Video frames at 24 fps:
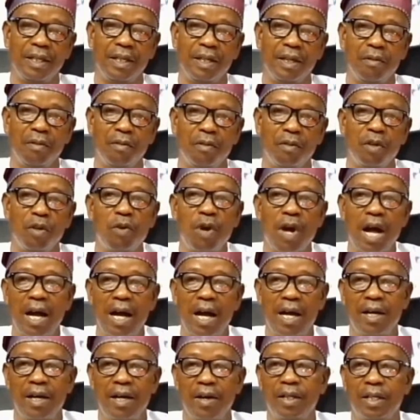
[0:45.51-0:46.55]
we were
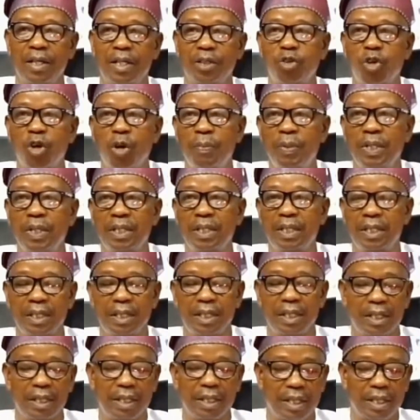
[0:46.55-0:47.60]
on the topic
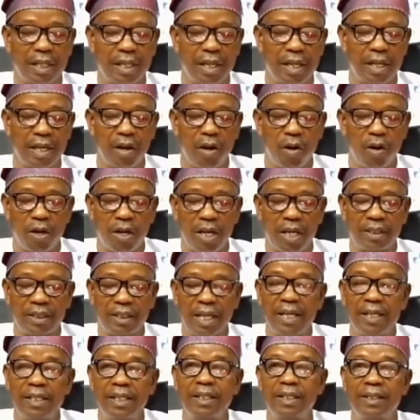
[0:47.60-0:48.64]

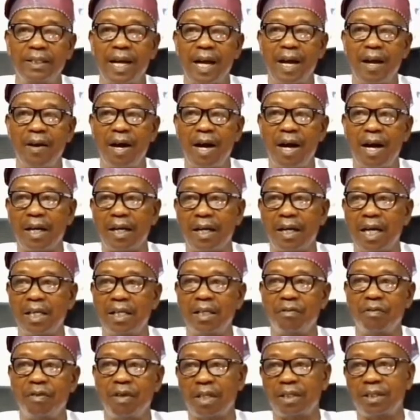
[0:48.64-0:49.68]
understanding the town and garden
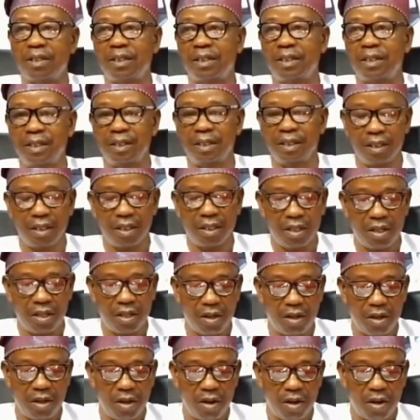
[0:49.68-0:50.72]
effects
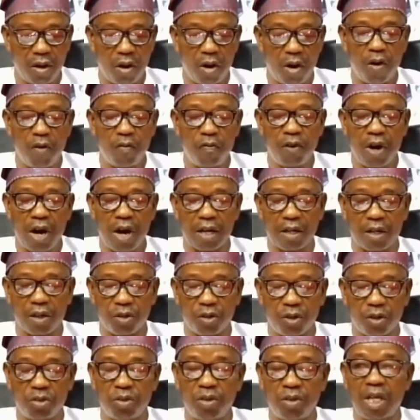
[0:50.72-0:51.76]
of
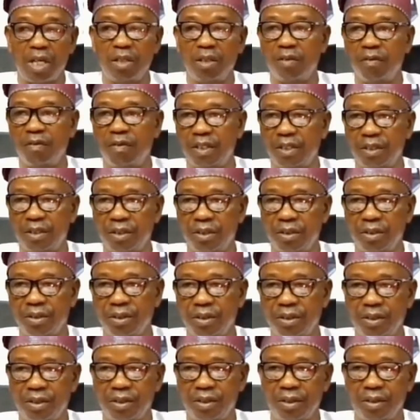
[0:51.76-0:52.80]
agricultural universities,
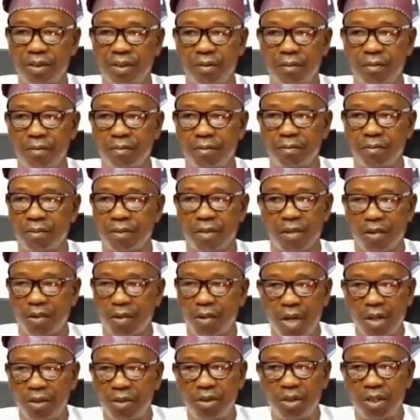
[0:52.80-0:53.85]

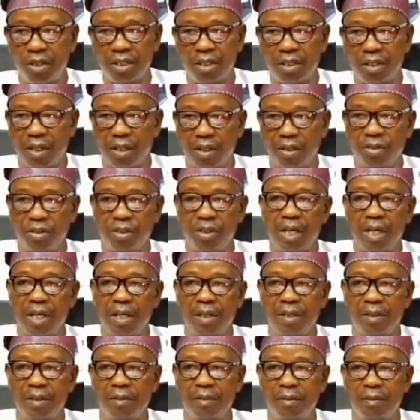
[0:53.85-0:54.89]
not just in Nigeria,
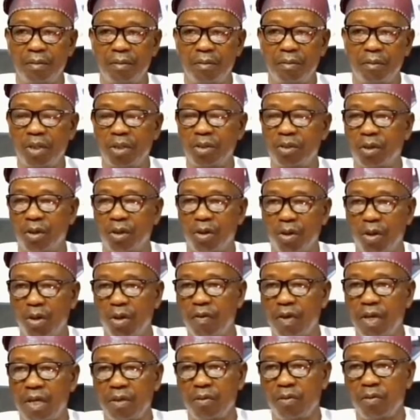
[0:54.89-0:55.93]
but all
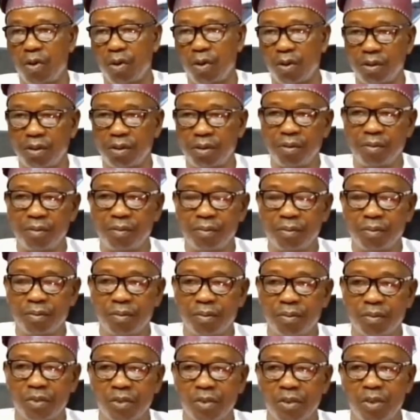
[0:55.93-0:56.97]
over the world.
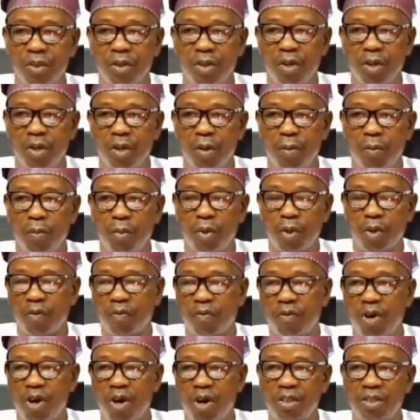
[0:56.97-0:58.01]
But of
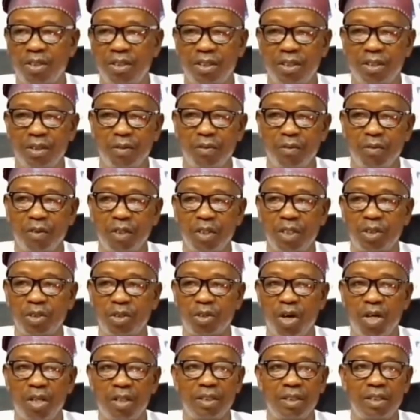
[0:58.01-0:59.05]
course, we
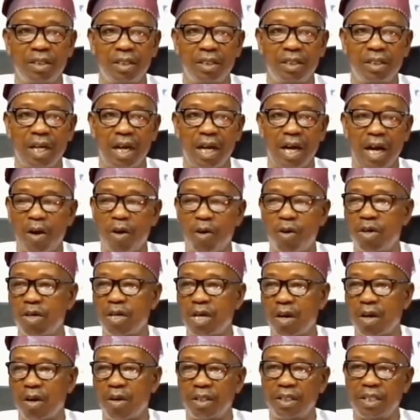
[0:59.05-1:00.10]
discussed and
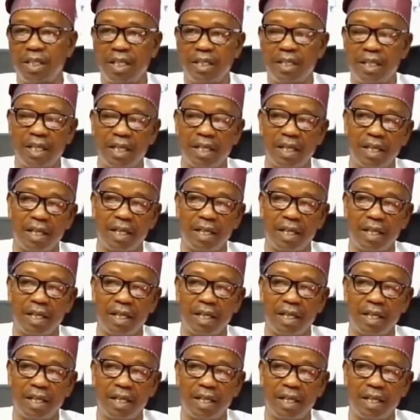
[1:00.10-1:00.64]
congratulated the